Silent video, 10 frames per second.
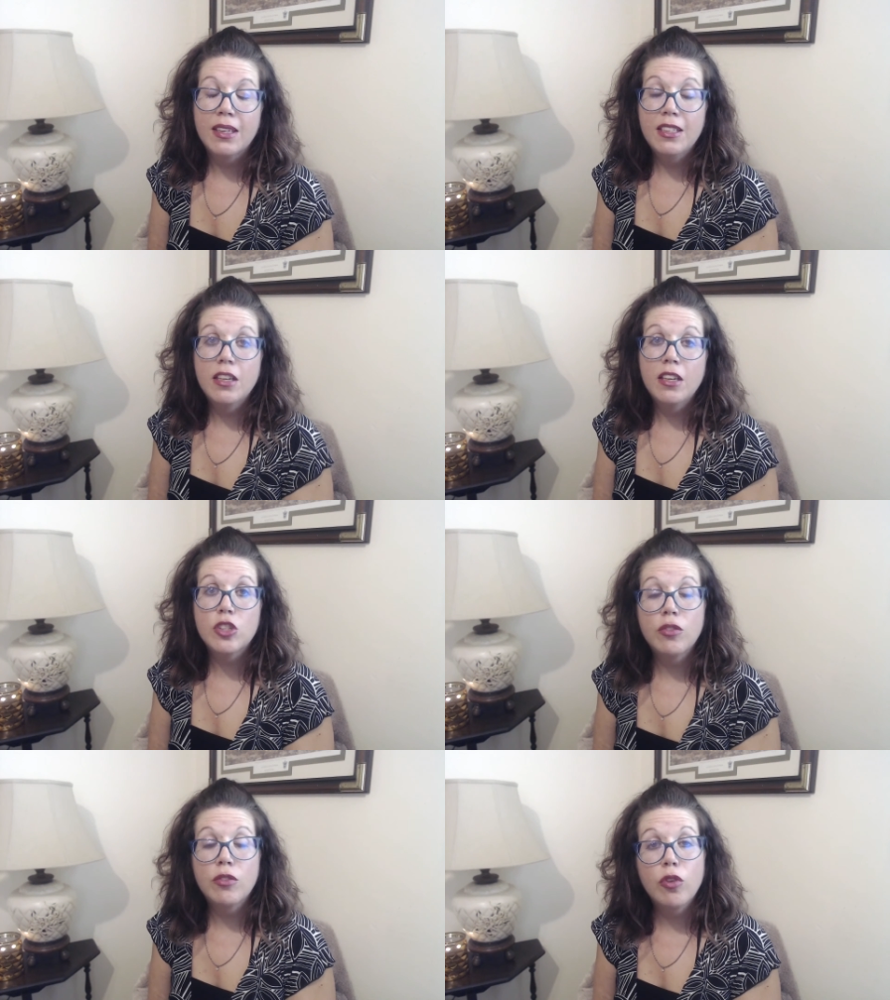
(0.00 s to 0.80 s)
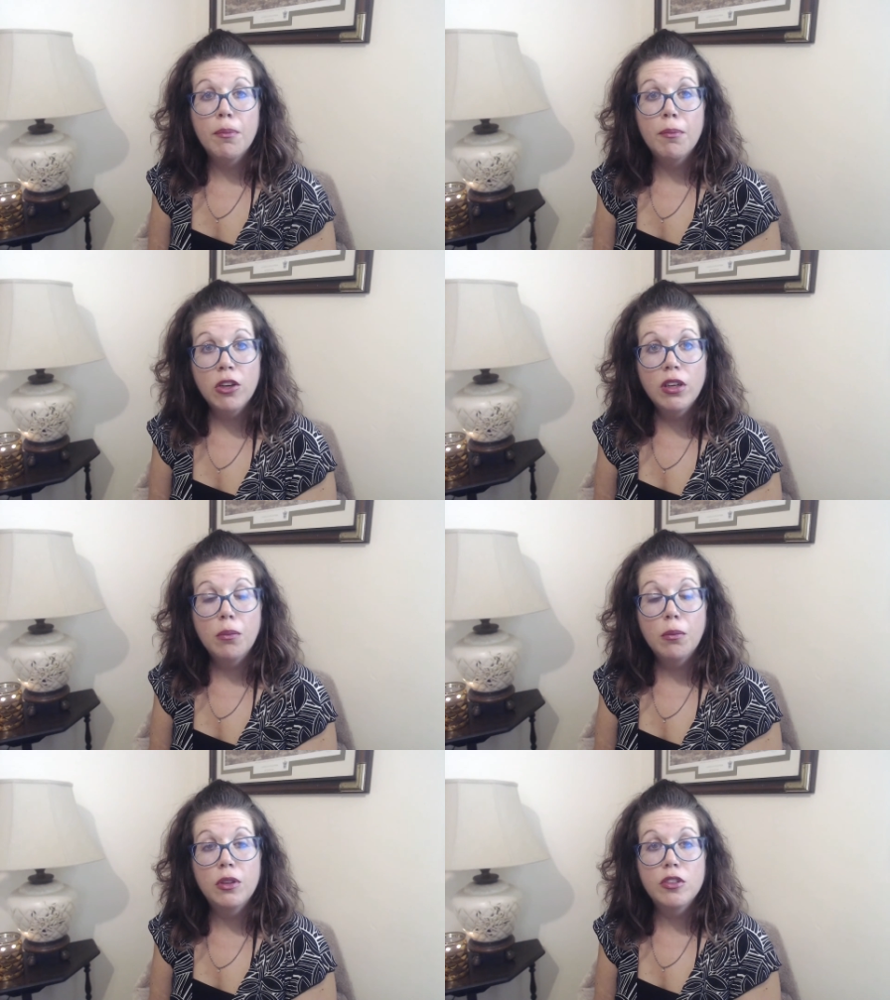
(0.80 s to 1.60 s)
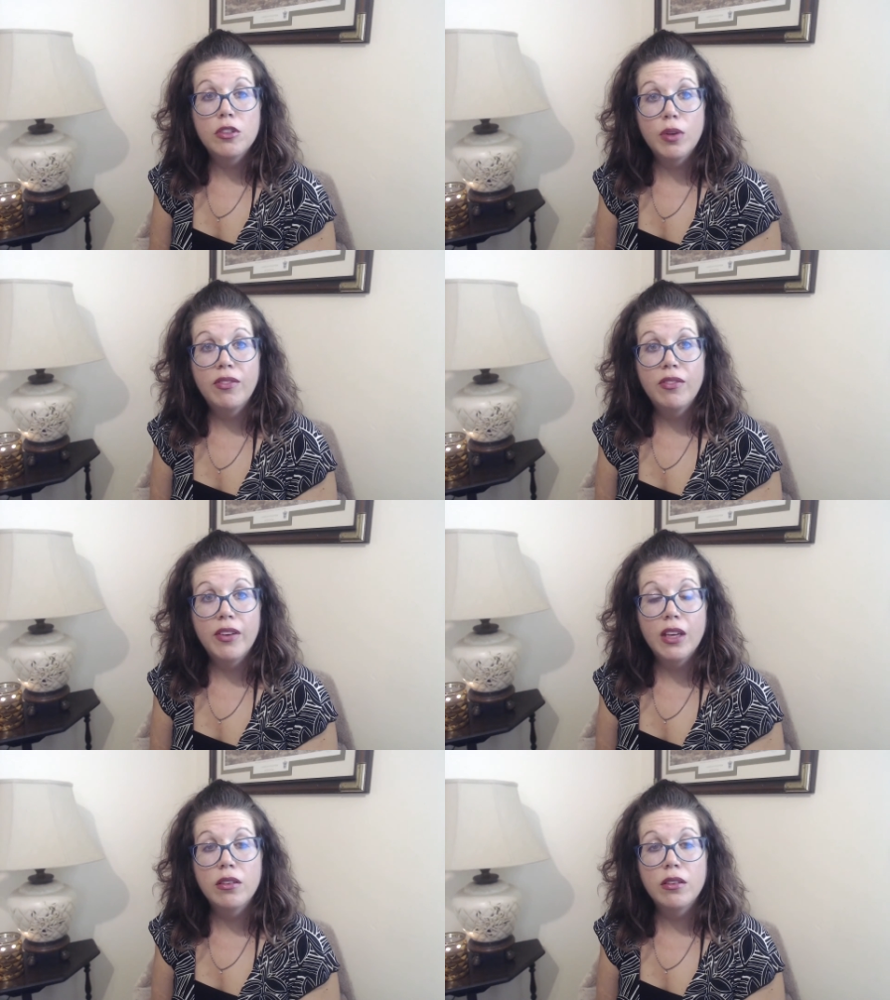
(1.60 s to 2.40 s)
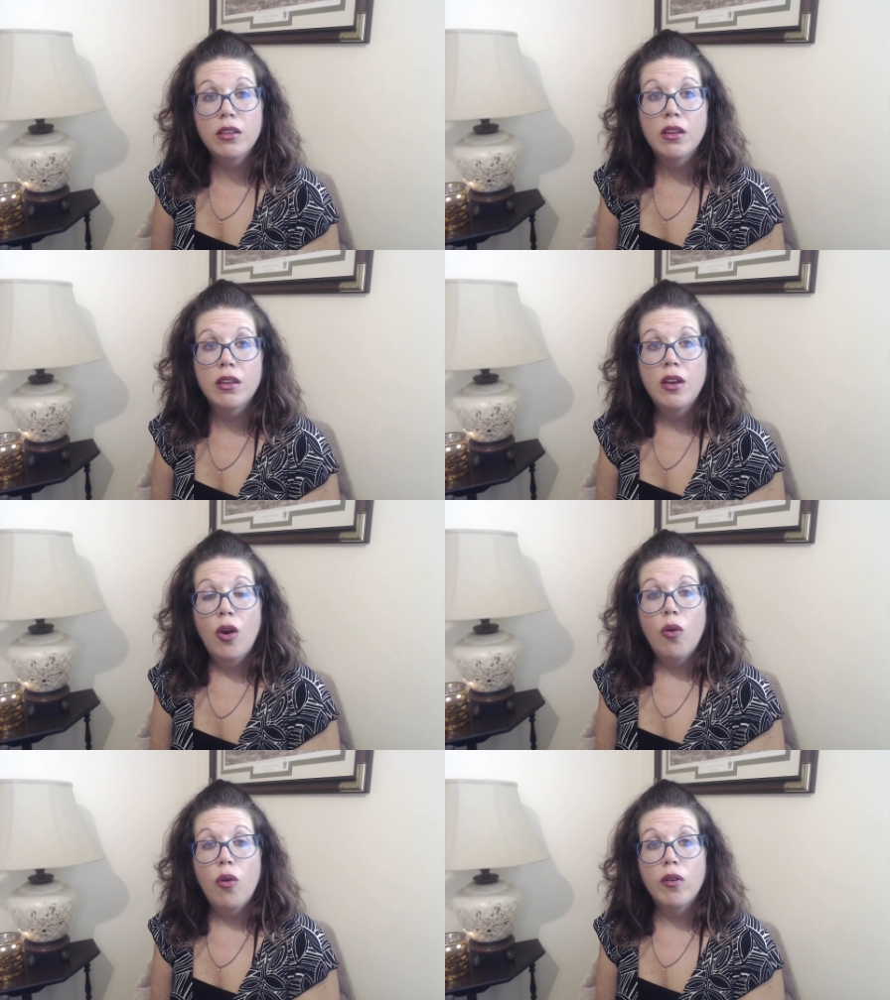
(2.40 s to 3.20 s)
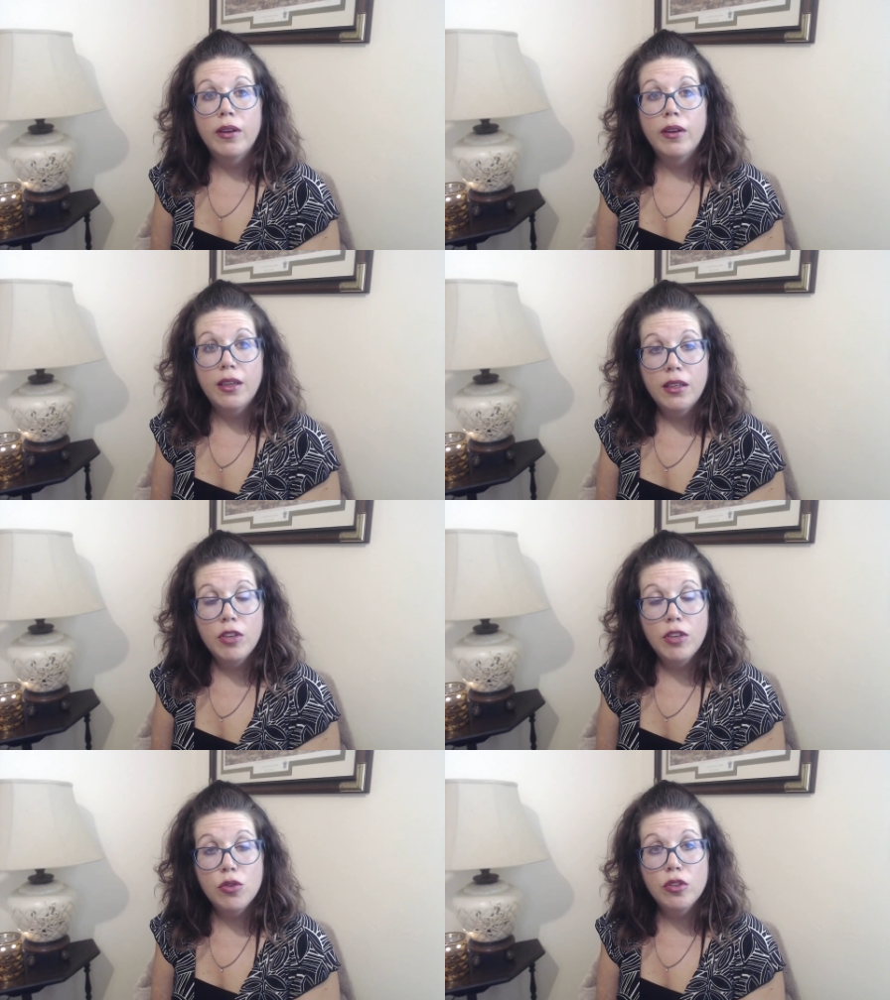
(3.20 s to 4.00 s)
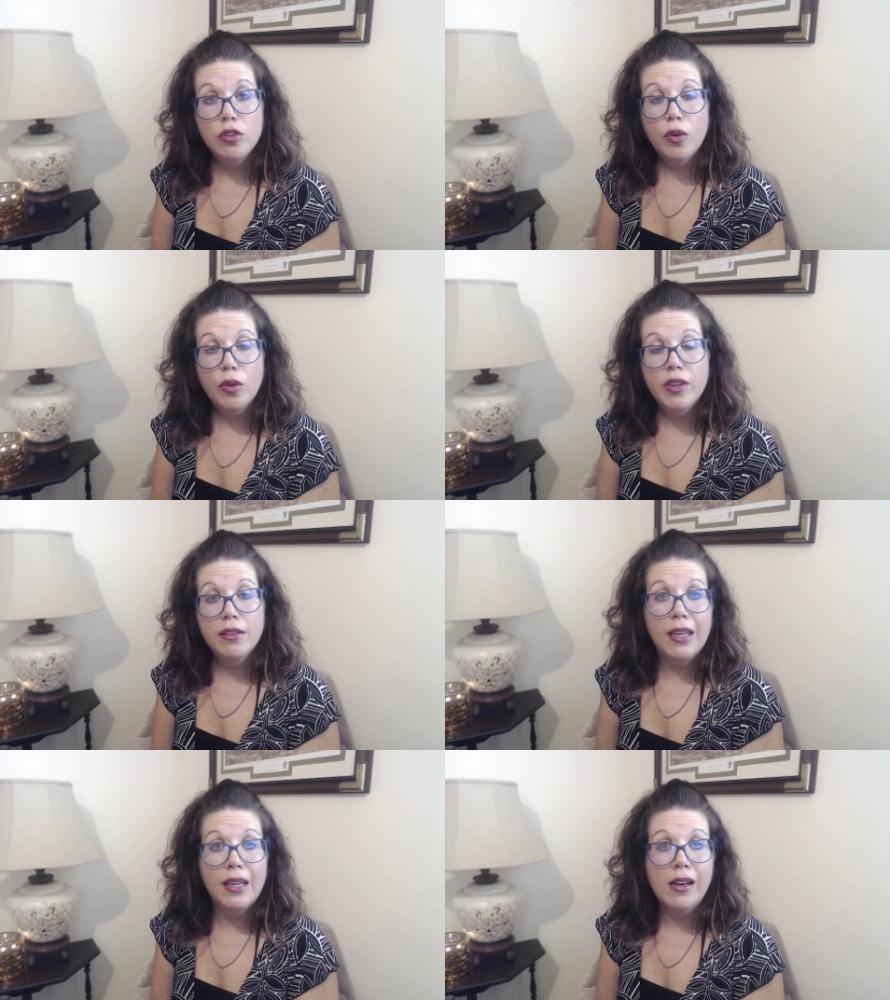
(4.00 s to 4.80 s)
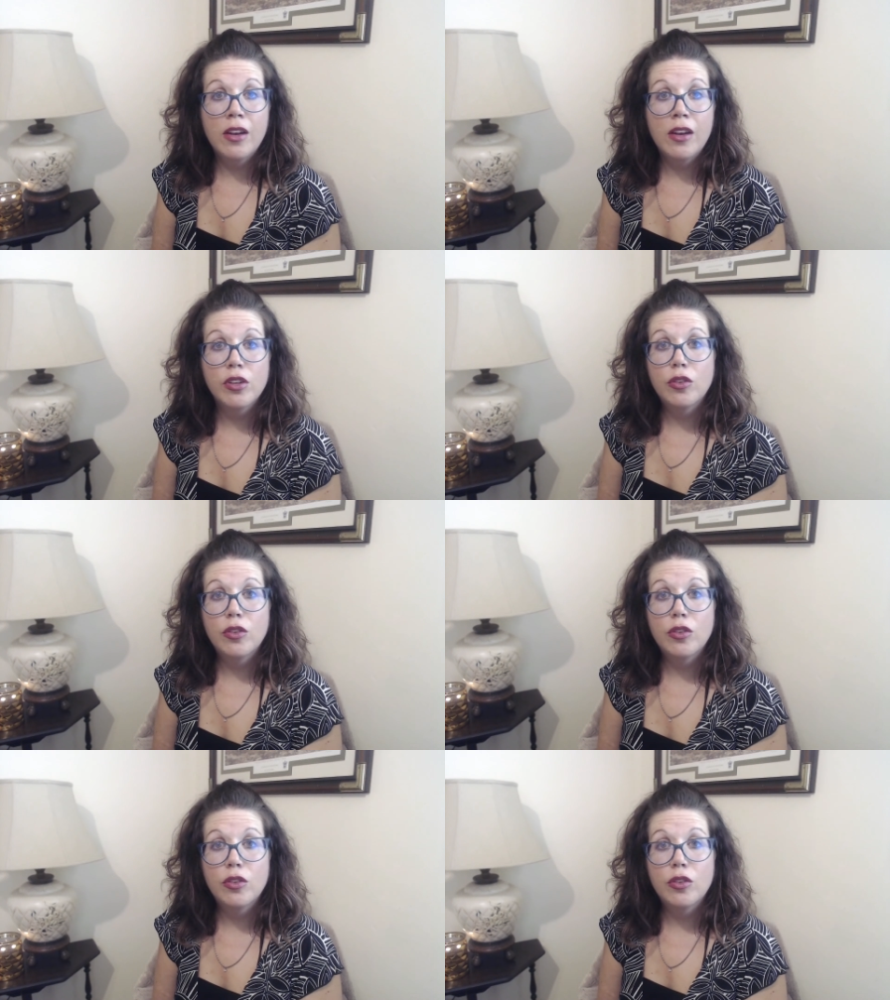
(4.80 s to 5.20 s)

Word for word: deduction for a married couple is 25,000 or an individual is 12,900.